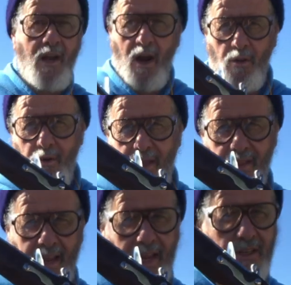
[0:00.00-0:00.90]
other than
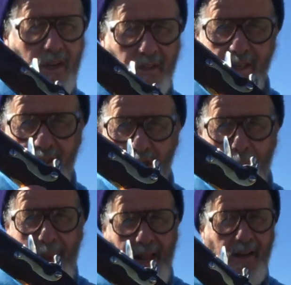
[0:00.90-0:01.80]
these, because this is the
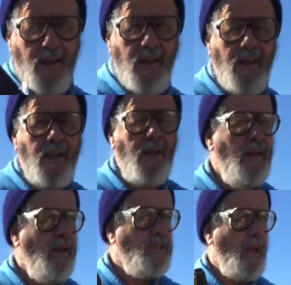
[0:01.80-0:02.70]
main
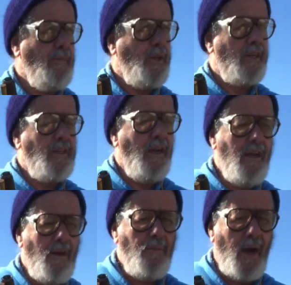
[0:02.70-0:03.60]
subject.
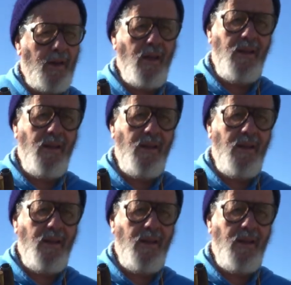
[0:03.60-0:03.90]
But